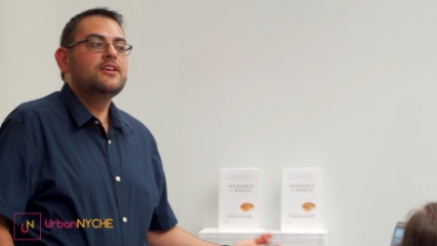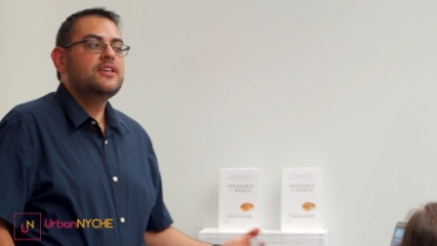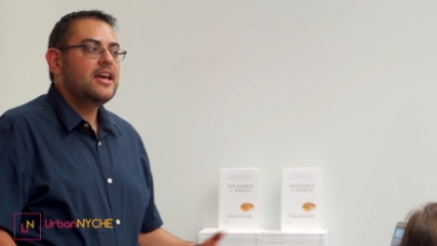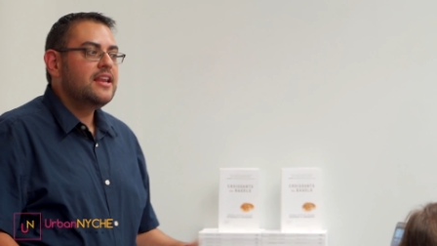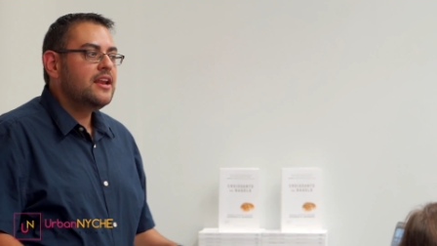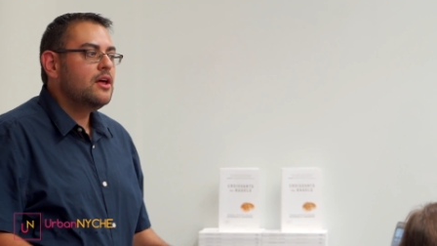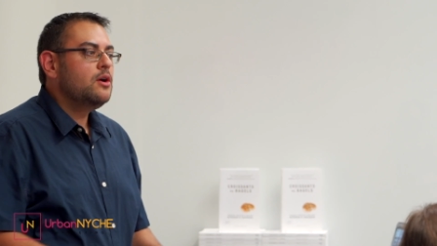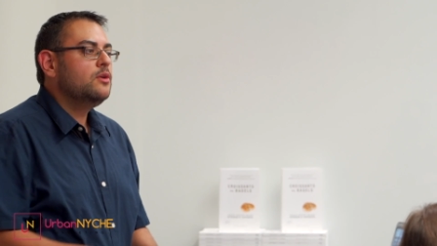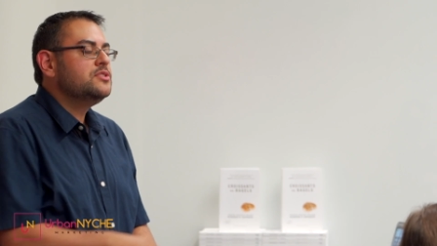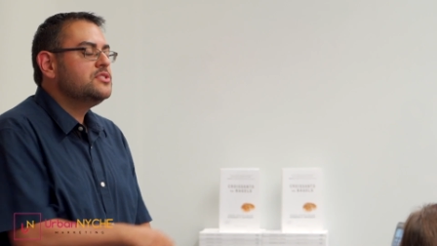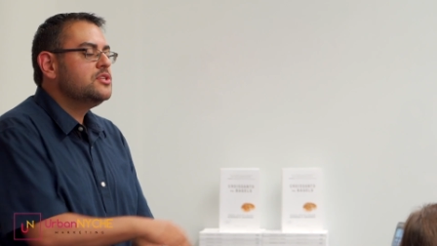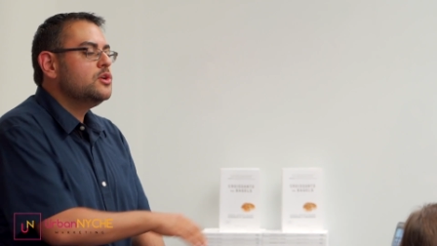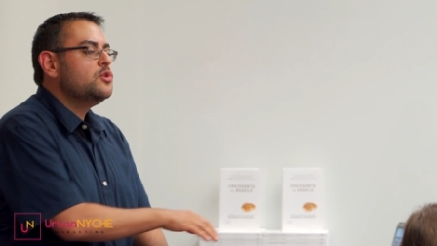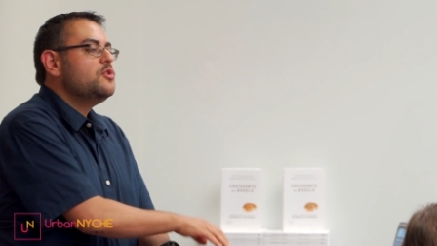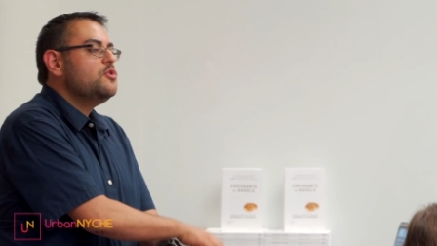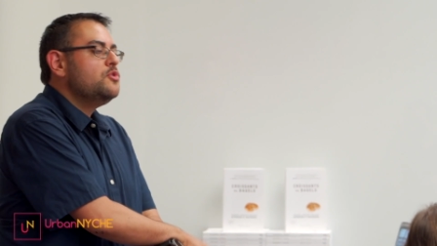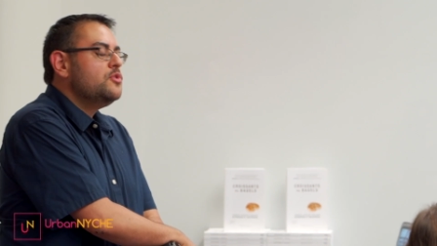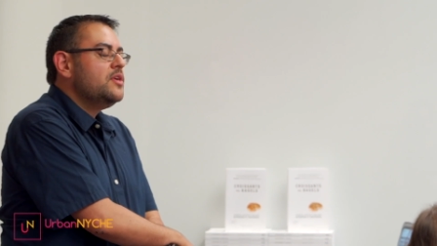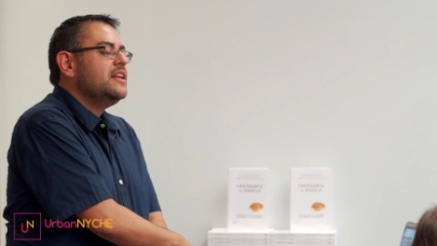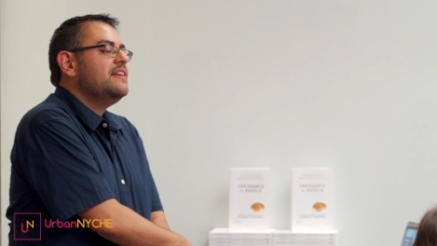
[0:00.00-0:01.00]
And also,
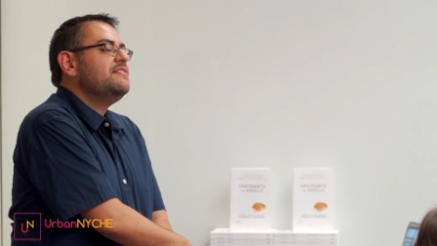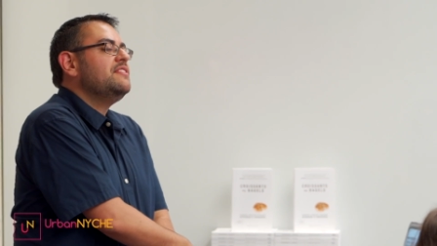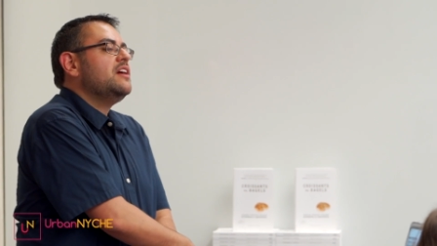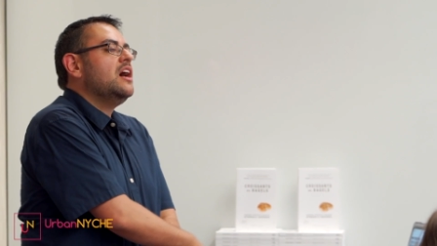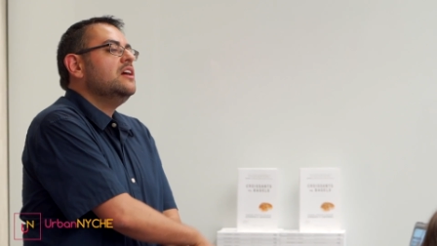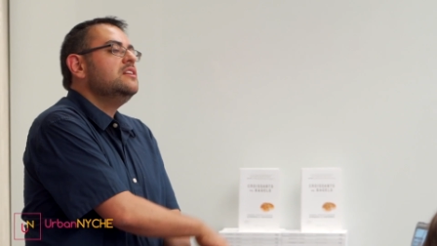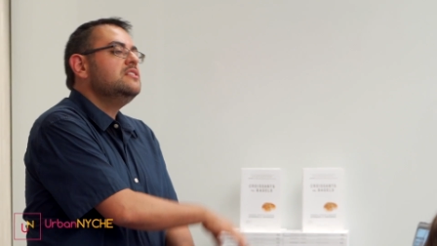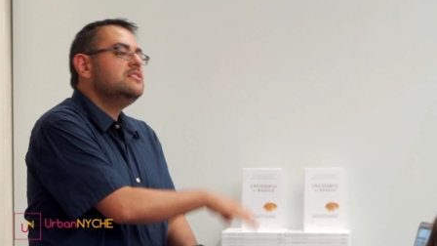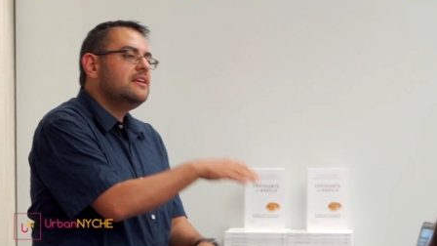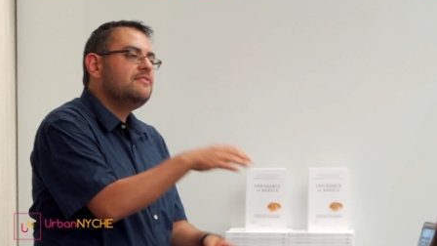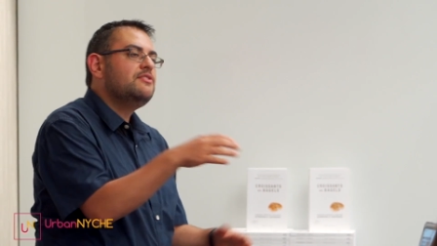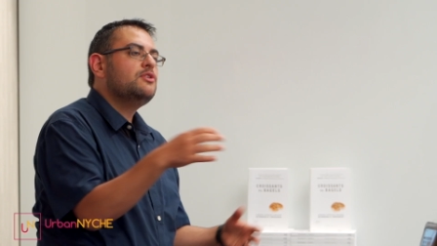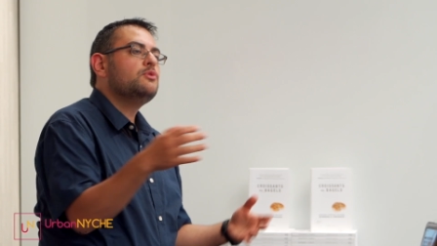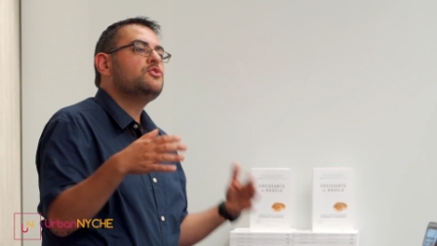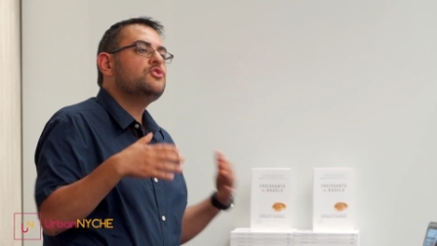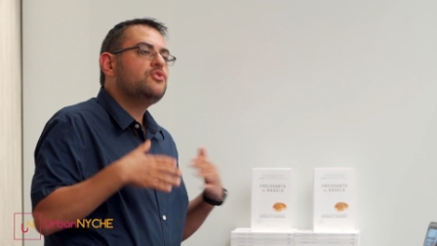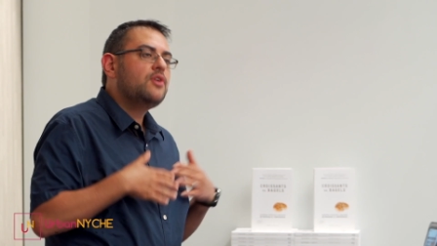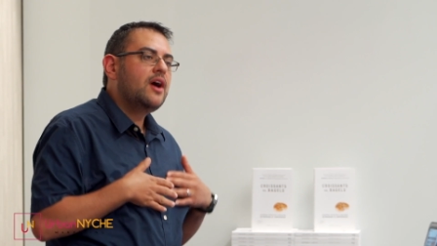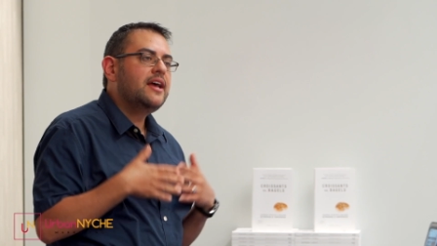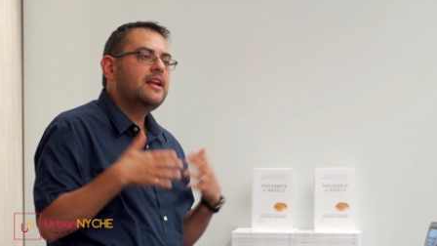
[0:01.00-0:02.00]
you then have to, un- if you're
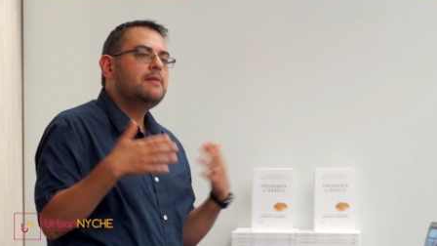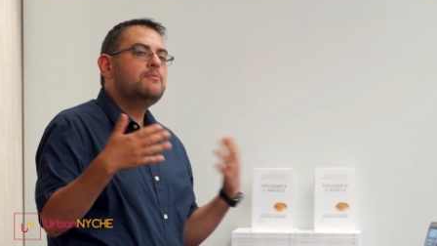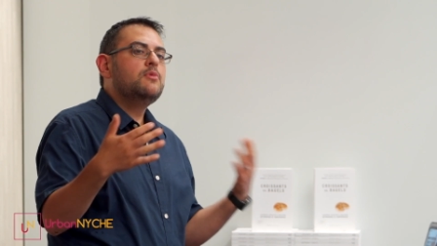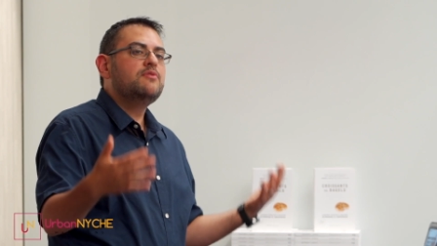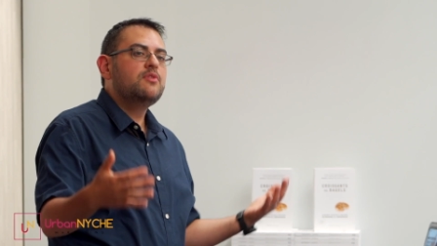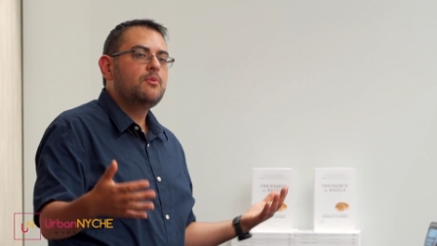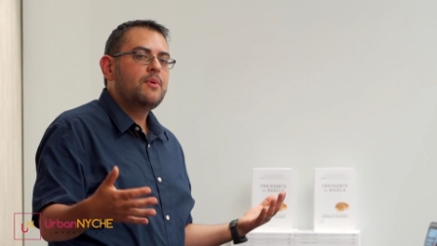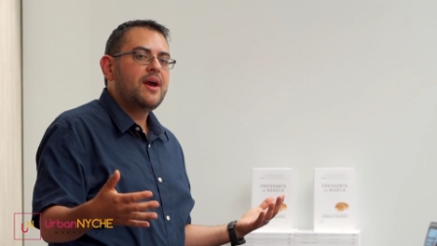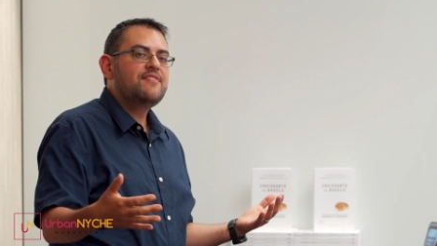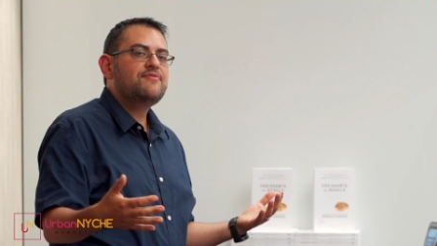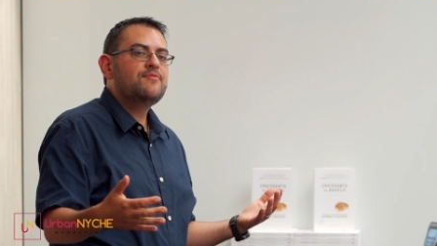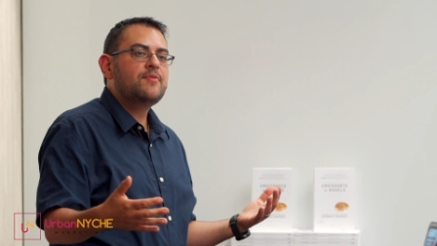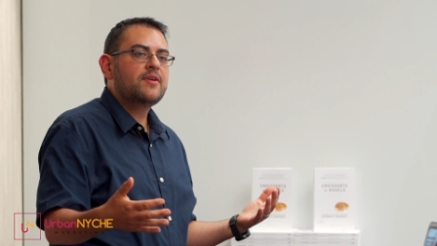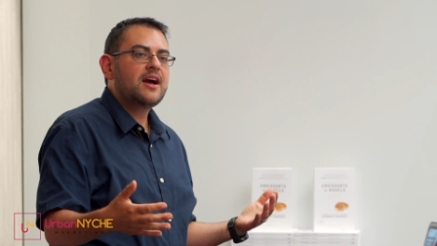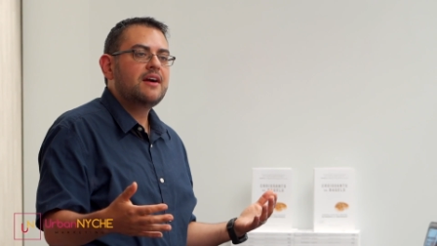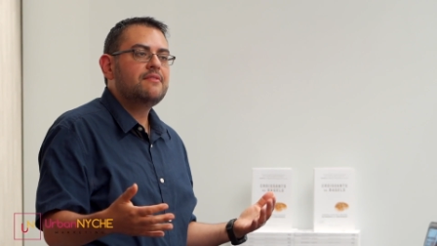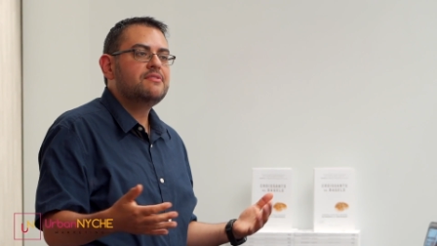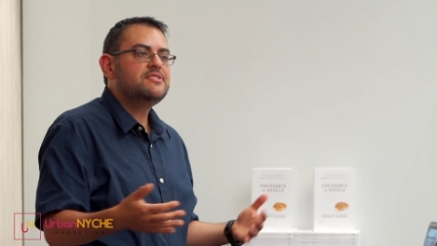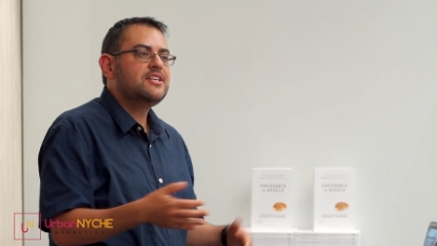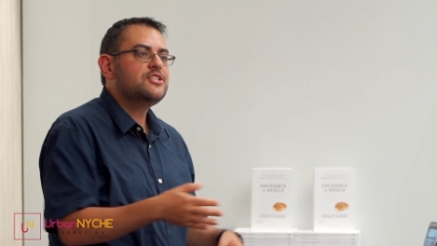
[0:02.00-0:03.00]
trying to move away from a
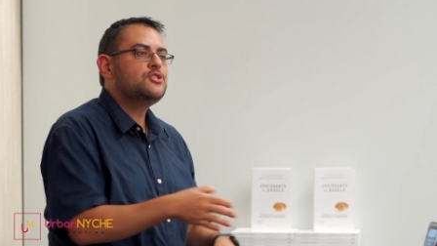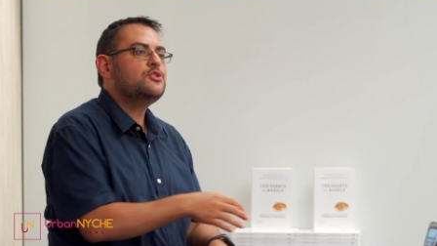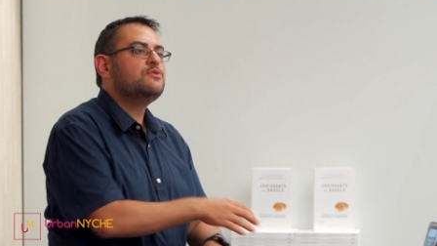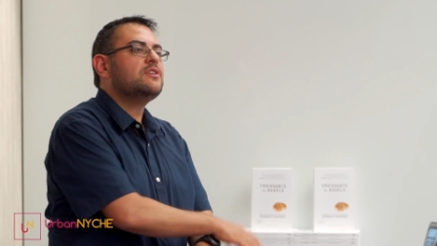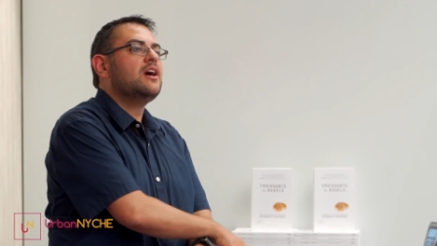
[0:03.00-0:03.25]
conversation,